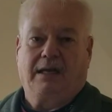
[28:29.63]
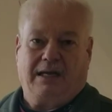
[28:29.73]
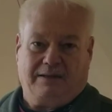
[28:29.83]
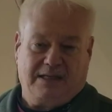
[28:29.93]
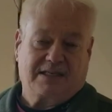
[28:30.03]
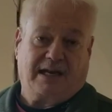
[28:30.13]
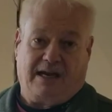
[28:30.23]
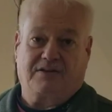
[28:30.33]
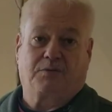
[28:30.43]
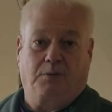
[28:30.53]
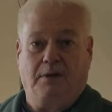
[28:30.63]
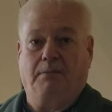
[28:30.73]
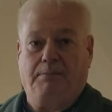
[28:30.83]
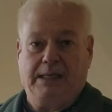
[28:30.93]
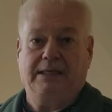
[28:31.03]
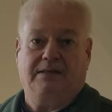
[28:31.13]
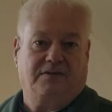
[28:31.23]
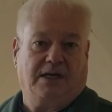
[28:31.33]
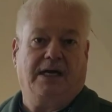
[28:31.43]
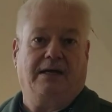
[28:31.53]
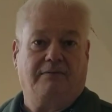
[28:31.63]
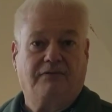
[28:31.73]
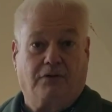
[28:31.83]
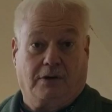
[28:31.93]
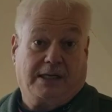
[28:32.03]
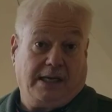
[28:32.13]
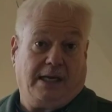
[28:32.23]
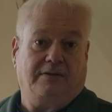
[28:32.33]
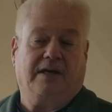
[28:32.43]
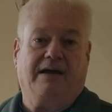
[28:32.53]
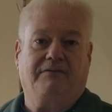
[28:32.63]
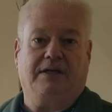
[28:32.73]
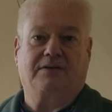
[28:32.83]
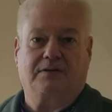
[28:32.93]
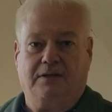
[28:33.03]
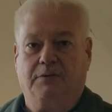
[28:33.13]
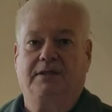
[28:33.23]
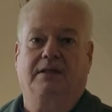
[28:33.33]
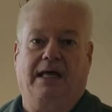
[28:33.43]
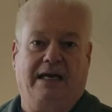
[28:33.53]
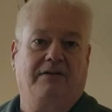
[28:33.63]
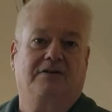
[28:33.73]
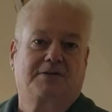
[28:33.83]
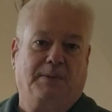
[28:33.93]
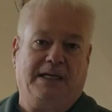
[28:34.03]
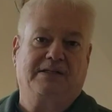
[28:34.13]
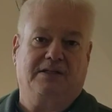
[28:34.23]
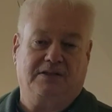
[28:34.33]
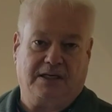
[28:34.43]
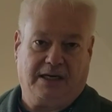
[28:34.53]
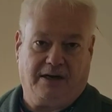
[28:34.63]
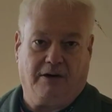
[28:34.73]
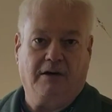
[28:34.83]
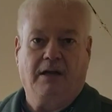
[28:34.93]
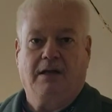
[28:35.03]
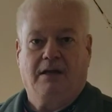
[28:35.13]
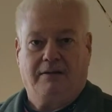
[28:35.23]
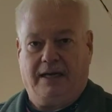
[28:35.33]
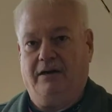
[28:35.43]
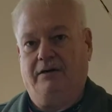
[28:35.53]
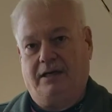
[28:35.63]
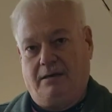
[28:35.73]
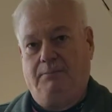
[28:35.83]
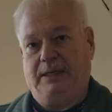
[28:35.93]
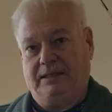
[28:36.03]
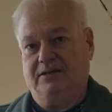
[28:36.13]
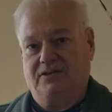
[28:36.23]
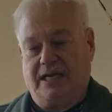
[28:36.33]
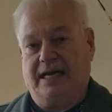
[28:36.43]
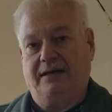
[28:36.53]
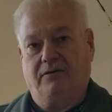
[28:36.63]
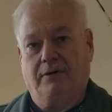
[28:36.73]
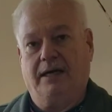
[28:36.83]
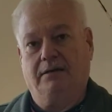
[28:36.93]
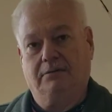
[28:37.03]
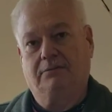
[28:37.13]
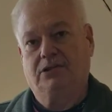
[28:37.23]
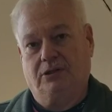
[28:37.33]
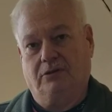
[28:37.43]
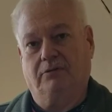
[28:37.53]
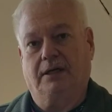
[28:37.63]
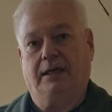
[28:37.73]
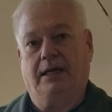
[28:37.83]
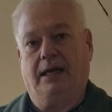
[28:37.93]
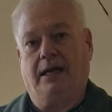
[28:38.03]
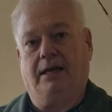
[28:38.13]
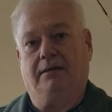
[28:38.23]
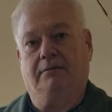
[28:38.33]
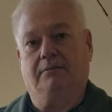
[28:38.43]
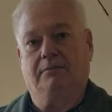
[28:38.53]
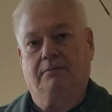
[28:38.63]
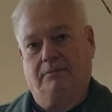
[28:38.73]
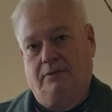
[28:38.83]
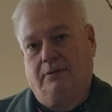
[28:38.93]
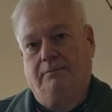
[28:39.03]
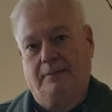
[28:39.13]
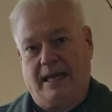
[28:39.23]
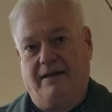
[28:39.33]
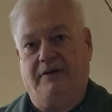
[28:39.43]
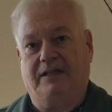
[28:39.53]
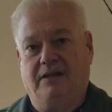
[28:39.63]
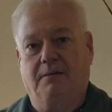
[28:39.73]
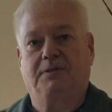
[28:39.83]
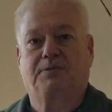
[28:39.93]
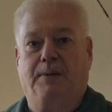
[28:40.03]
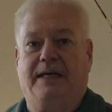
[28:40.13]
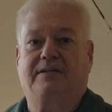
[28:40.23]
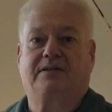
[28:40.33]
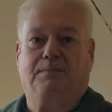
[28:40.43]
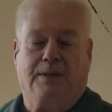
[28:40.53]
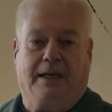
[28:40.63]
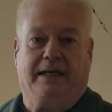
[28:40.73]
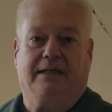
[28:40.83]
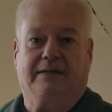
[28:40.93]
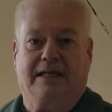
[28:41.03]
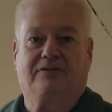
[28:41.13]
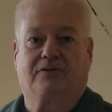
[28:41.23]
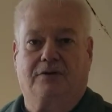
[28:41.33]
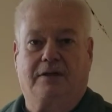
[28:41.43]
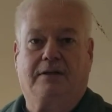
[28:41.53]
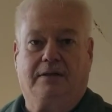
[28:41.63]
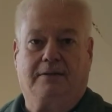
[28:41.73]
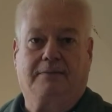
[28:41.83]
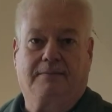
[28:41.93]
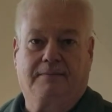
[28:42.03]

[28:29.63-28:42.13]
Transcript: And this house will be designed for kids, obviously, with a lot of the spaces in here that are going to be designed around children and having them space to play and that sort of thing.